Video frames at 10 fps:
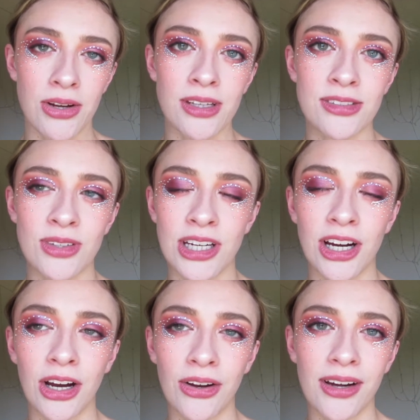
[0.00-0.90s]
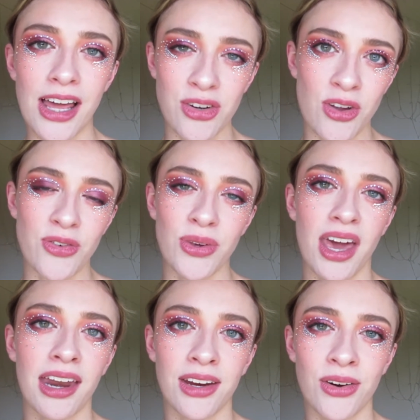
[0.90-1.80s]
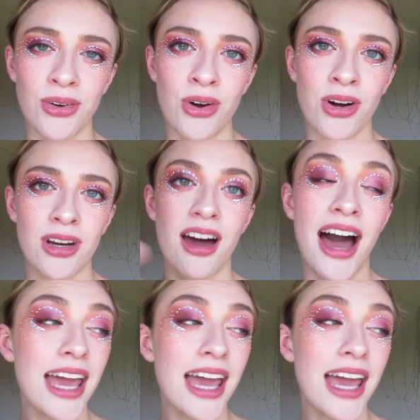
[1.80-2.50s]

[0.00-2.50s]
in this video. I don't know if you can hear it or not.